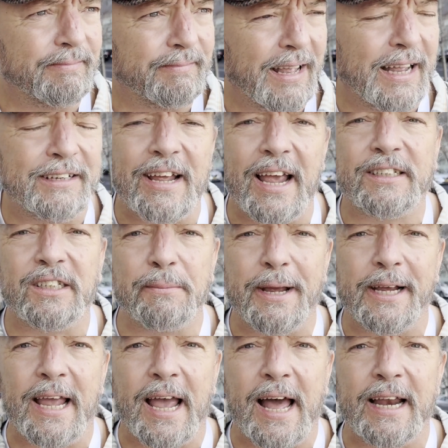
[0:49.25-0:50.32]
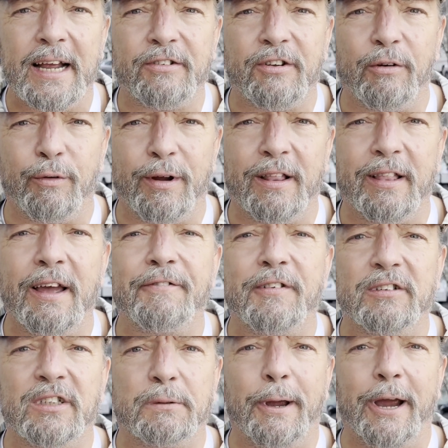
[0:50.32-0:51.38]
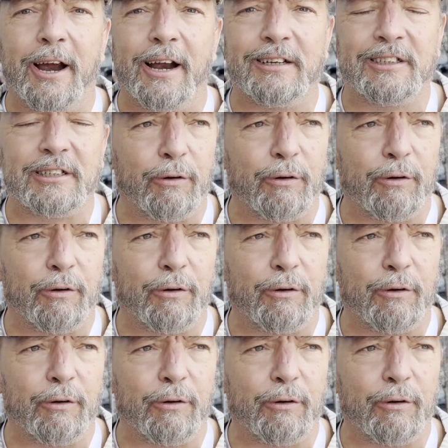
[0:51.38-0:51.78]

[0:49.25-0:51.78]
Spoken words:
It takes a mechanic to relift his spirits.